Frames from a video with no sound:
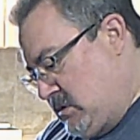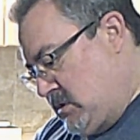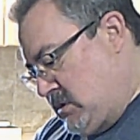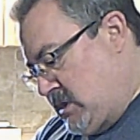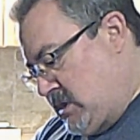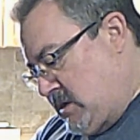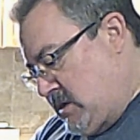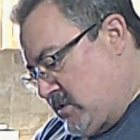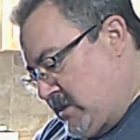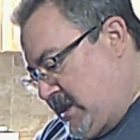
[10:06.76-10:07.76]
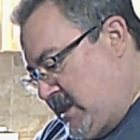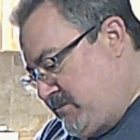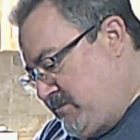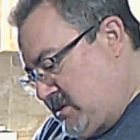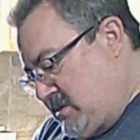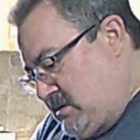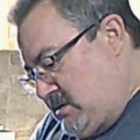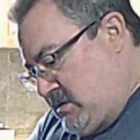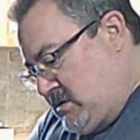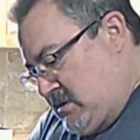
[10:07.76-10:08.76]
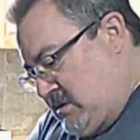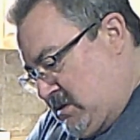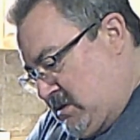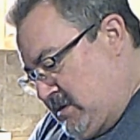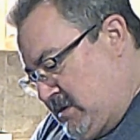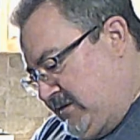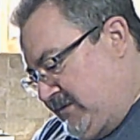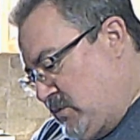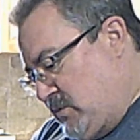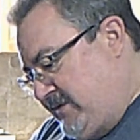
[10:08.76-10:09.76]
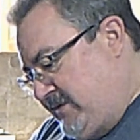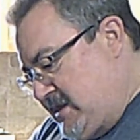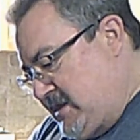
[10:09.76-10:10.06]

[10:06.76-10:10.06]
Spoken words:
And we're going to keep it squeezing